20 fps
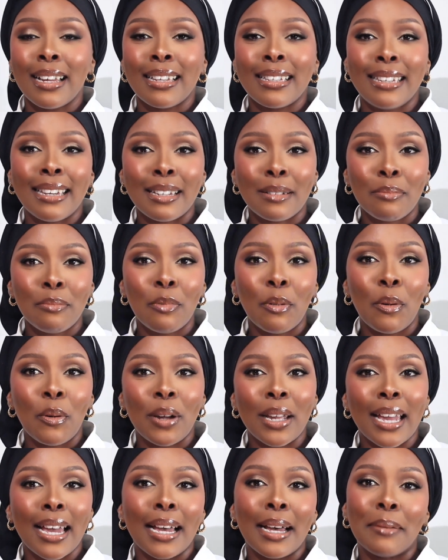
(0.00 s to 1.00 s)
get more
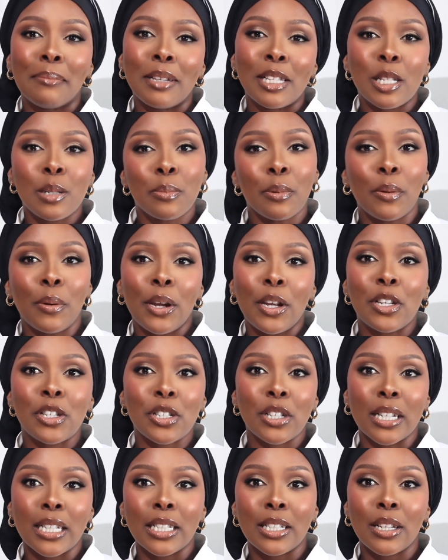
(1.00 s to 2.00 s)

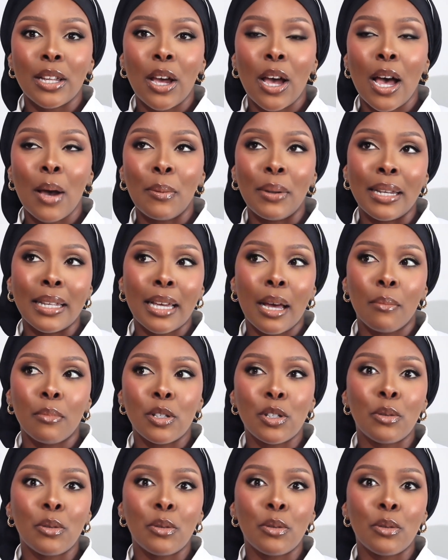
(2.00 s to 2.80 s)
inspiration when it comes